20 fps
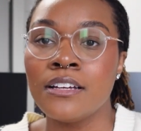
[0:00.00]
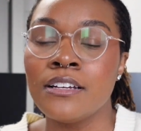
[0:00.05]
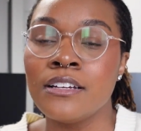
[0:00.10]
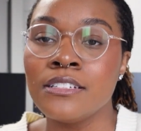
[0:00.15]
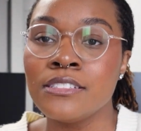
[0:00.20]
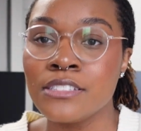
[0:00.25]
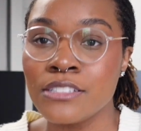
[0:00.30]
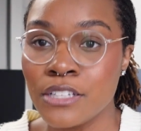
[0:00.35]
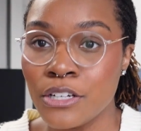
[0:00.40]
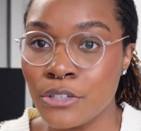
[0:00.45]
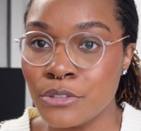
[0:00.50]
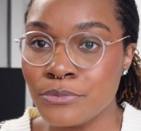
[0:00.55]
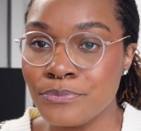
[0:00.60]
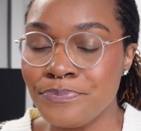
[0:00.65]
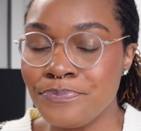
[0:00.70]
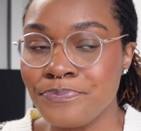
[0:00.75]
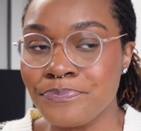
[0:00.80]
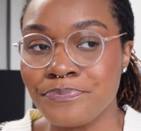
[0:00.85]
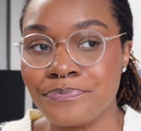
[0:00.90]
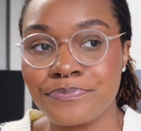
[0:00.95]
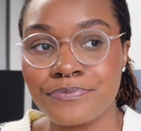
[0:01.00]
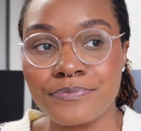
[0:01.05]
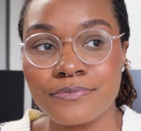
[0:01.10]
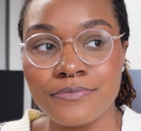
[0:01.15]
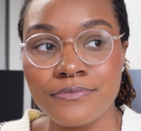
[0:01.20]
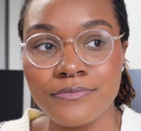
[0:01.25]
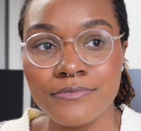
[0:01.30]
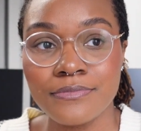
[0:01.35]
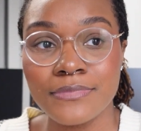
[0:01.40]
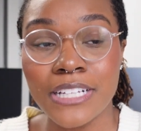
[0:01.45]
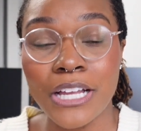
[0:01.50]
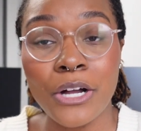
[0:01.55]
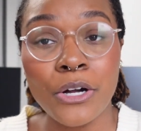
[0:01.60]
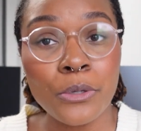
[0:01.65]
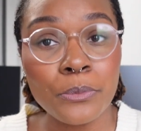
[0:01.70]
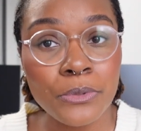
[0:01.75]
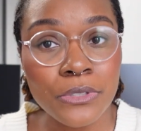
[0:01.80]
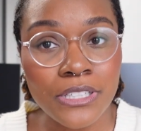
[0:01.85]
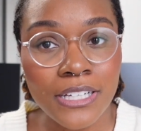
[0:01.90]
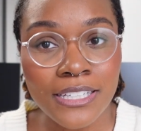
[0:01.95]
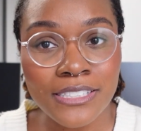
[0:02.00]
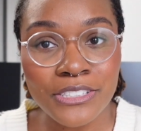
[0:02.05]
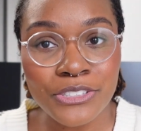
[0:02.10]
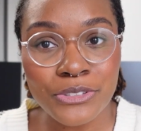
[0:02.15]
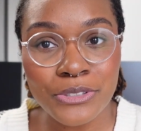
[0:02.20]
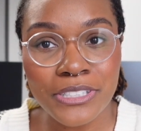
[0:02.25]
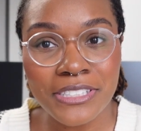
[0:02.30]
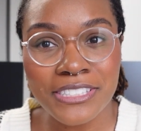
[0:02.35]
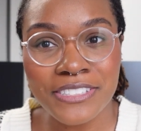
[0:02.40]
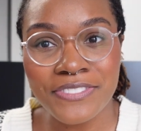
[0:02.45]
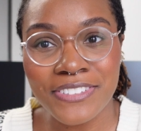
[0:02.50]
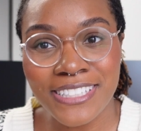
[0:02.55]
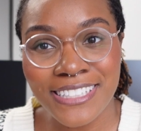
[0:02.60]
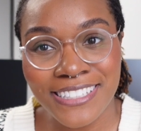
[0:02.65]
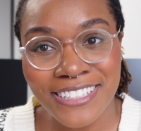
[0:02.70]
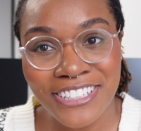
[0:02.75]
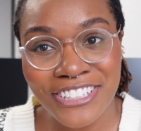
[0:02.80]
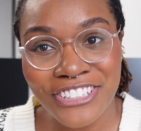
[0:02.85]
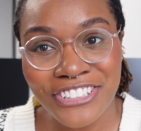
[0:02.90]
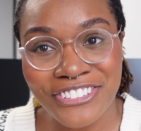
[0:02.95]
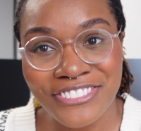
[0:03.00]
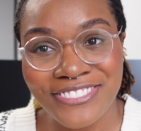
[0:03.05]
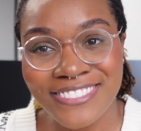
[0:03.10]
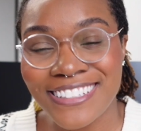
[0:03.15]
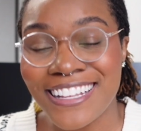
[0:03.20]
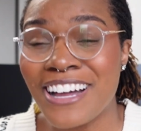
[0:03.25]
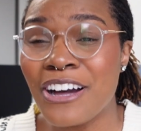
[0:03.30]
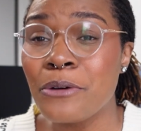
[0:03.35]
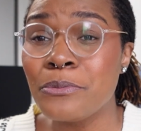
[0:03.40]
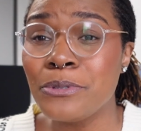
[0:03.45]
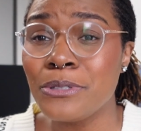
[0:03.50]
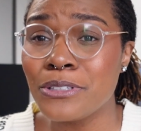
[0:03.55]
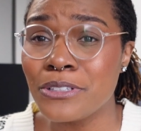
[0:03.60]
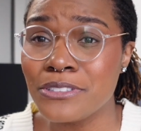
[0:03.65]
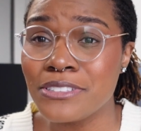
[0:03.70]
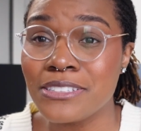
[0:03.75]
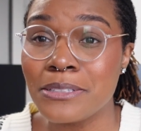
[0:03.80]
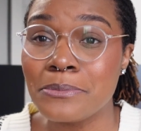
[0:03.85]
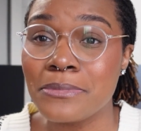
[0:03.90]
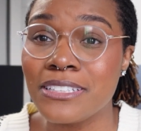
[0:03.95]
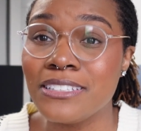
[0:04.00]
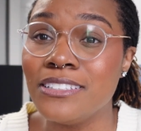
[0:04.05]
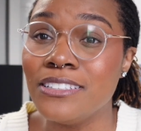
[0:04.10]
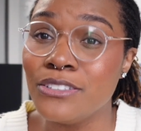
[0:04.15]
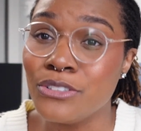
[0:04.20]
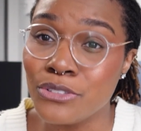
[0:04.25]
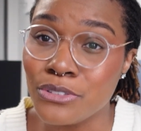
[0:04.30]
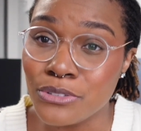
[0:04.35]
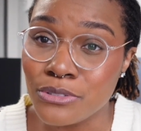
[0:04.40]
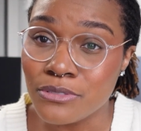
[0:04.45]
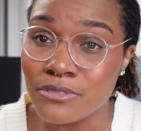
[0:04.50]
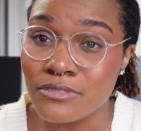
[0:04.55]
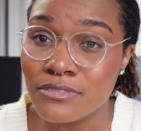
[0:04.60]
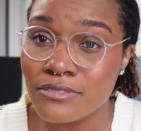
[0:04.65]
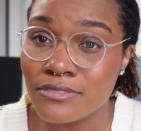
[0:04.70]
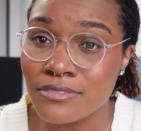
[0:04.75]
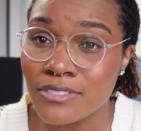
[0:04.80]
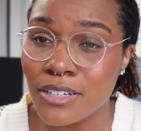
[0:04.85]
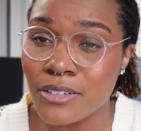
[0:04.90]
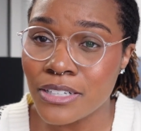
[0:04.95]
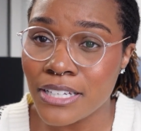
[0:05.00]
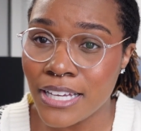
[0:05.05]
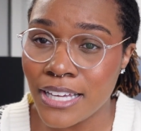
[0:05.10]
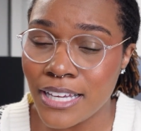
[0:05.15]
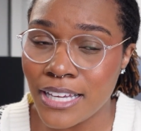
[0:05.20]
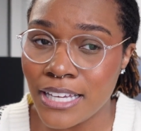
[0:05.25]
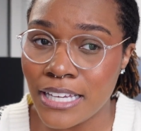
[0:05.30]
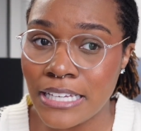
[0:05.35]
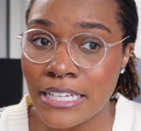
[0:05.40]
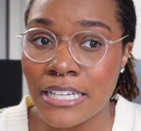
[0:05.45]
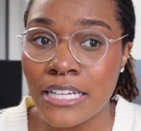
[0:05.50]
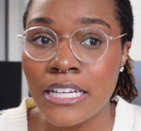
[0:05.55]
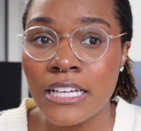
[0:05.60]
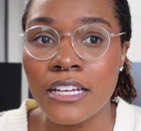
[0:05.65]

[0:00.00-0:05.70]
So I hope you guys enjoyed this video. I hope you learned something new, okay?